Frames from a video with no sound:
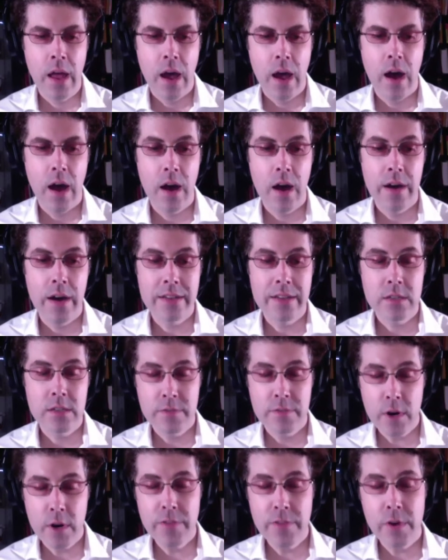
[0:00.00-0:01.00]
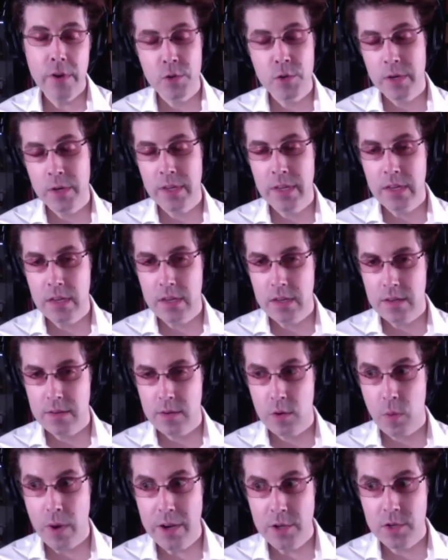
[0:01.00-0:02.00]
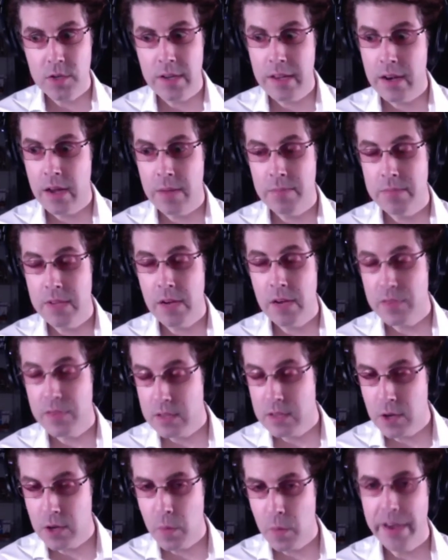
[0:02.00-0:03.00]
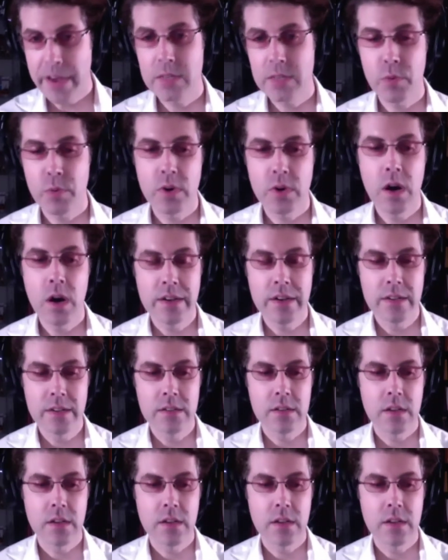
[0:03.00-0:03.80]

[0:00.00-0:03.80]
It's a very, very tricky question, and I'm definitely no expert on it,